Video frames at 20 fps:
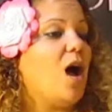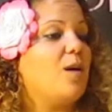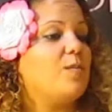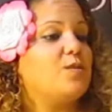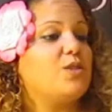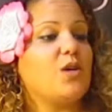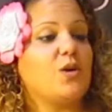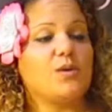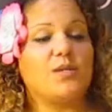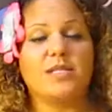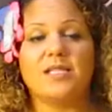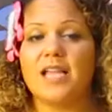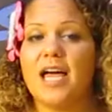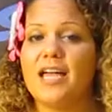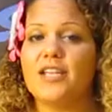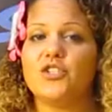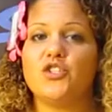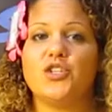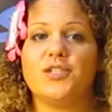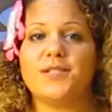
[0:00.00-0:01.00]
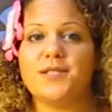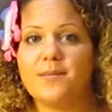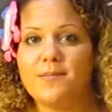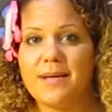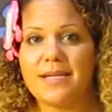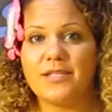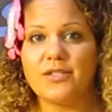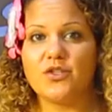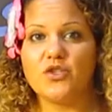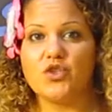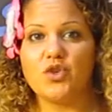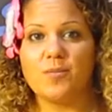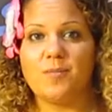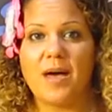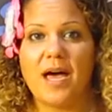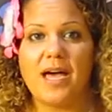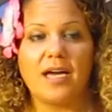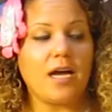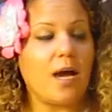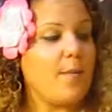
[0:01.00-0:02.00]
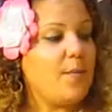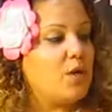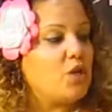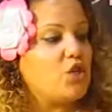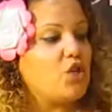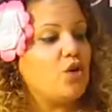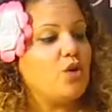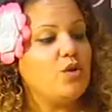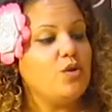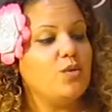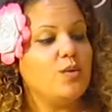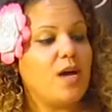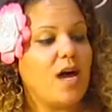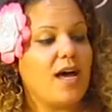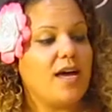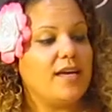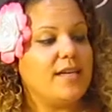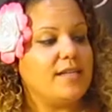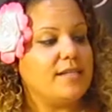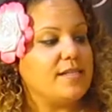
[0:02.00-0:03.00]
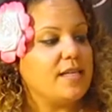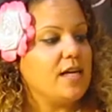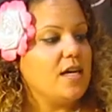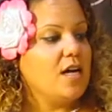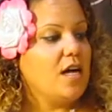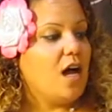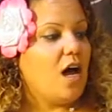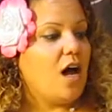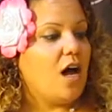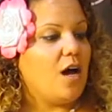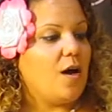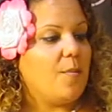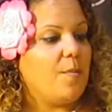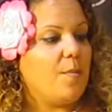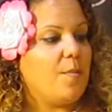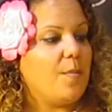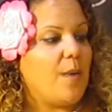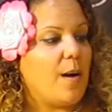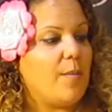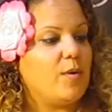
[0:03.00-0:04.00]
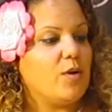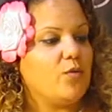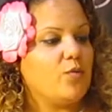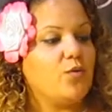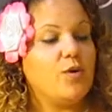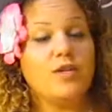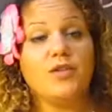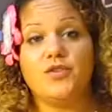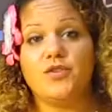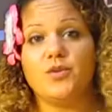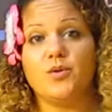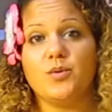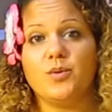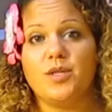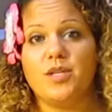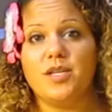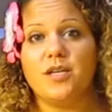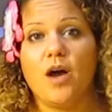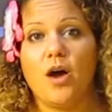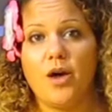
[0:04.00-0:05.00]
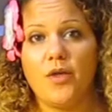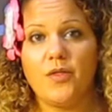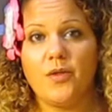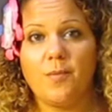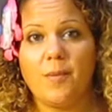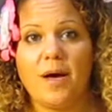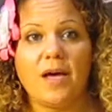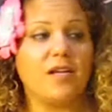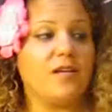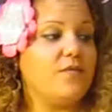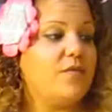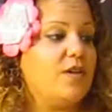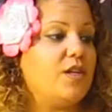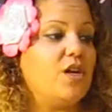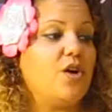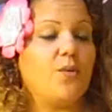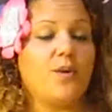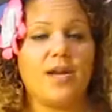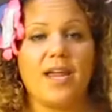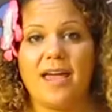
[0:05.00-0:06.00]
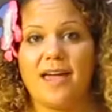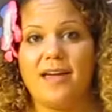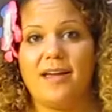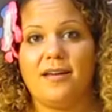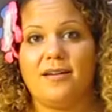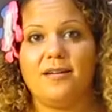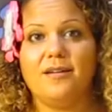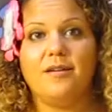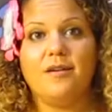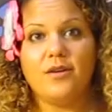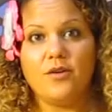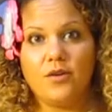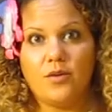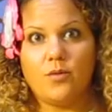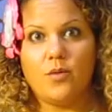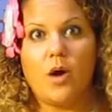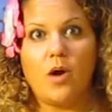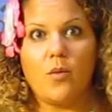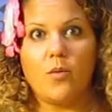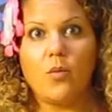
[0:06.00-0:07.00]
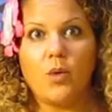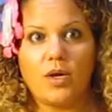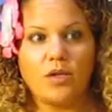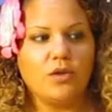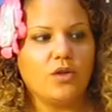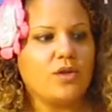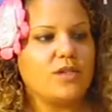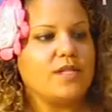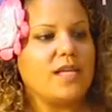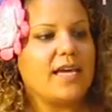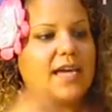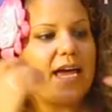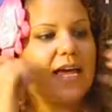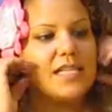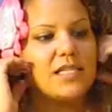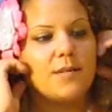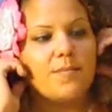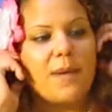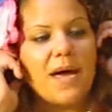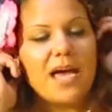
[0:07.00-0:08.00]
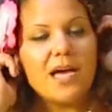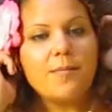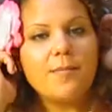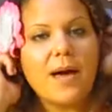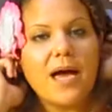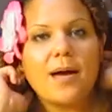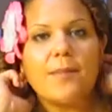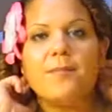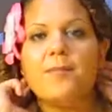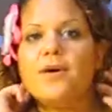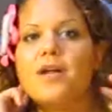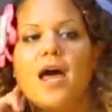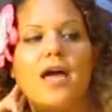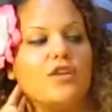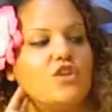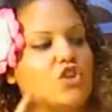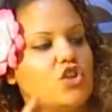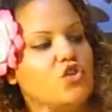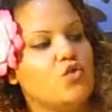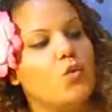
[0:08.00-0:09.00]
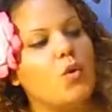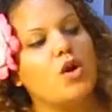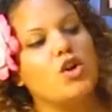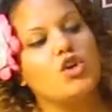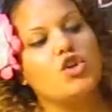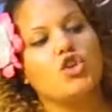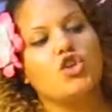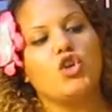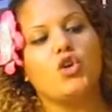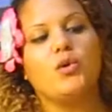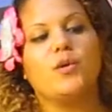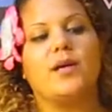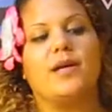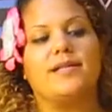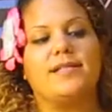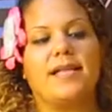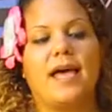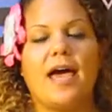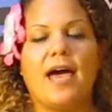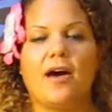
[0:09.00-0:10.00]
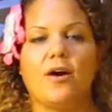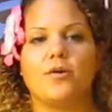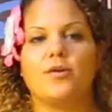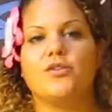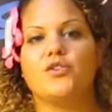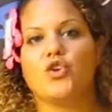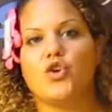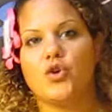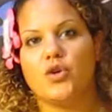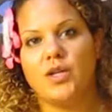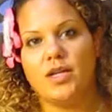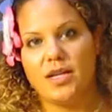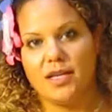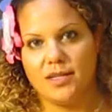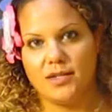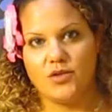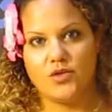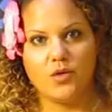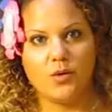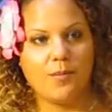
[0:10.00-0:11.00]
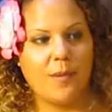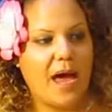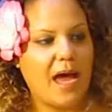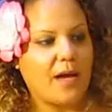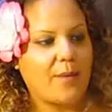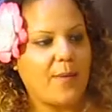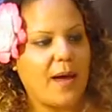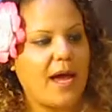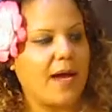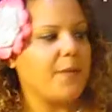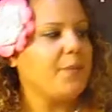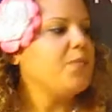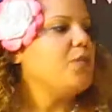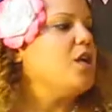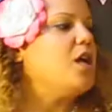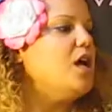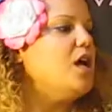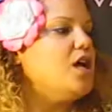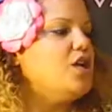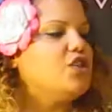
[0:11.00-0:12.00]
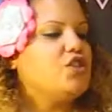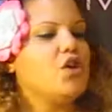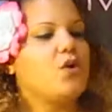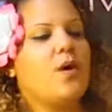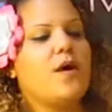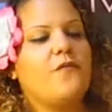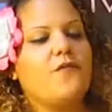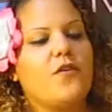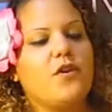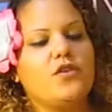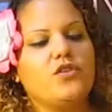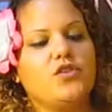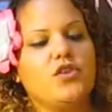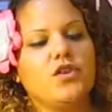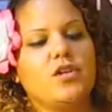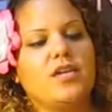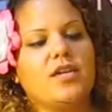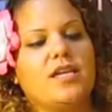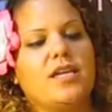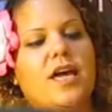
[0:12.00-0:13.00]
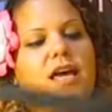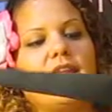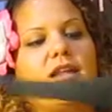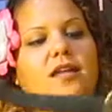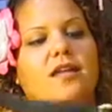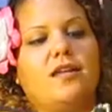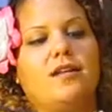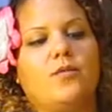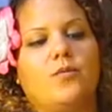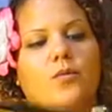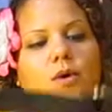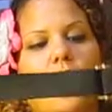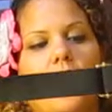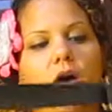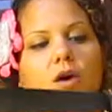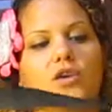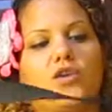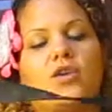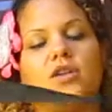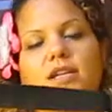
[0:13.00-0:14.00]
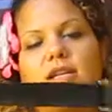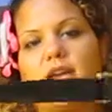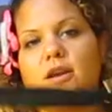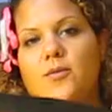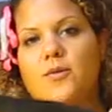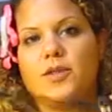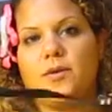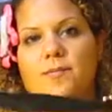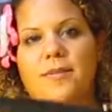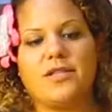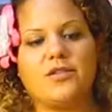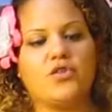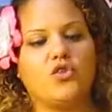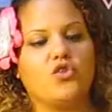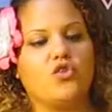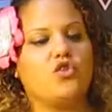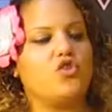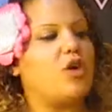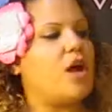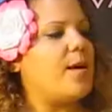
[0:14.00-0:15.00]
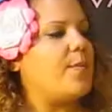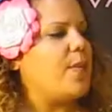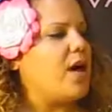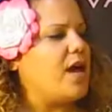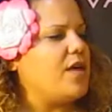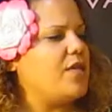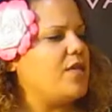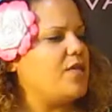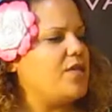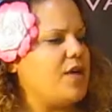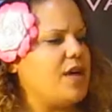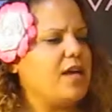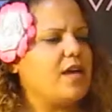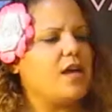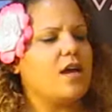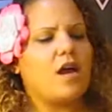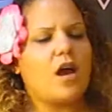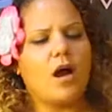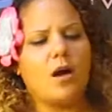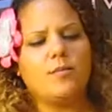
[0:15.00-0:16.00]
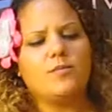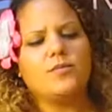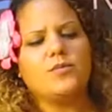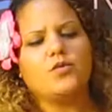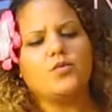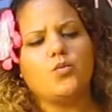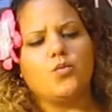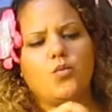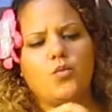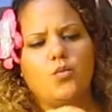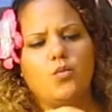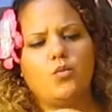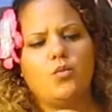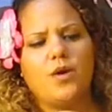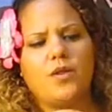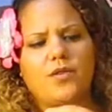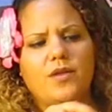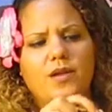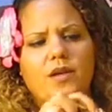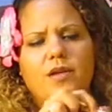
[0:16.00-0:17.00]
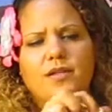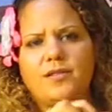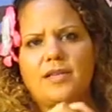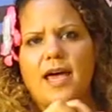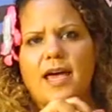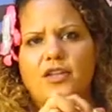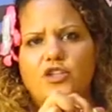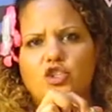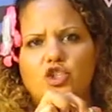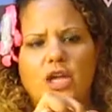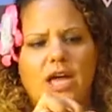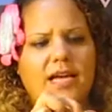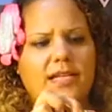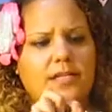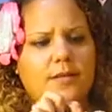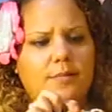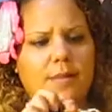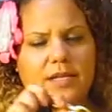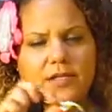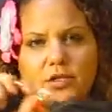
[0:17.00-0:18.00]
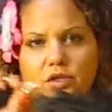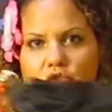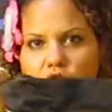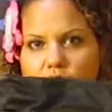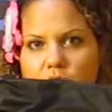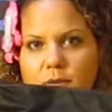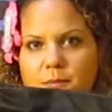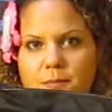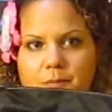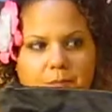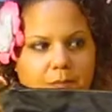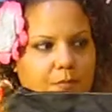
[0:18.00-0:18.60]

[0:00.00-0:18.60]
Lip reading: So it's not just the messenger bag. I'm going to show you guys, I'm going to redo the on the body video and add what it looks like as a backpack, but I just wanted to show you guys how to turn it into a backpack. So at first you're going to get it, with the messenger strap. I think it comes with it attached as a messenger.